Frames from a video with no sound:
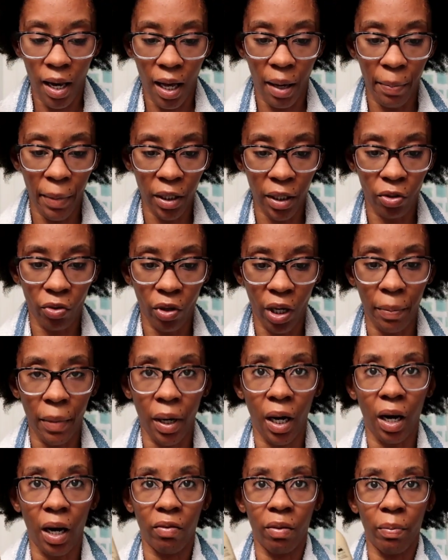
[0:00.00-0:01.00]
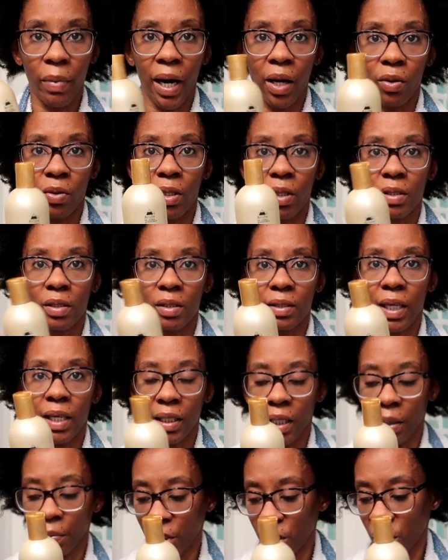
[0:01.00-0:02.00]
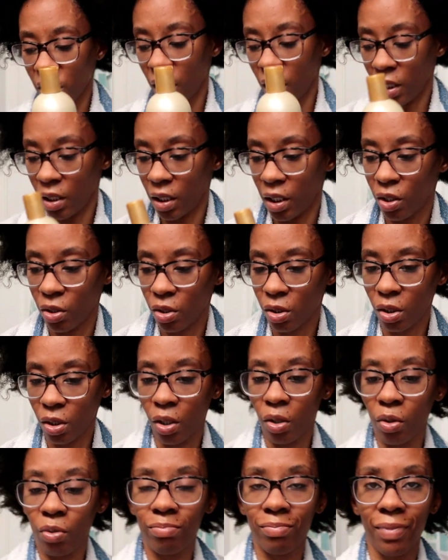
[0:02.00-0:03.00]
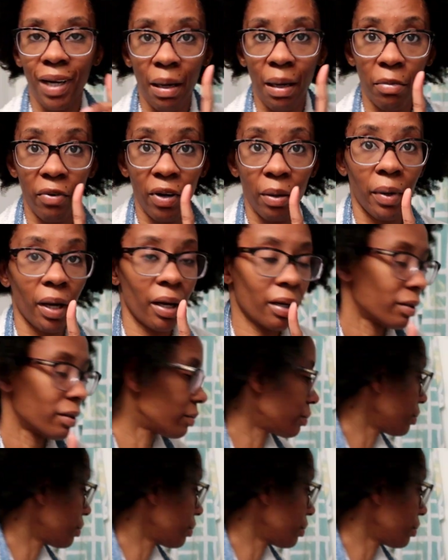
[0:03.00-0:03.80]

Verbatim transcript: i'm about to grab my other bottle because it's not that much in here so i'll be right back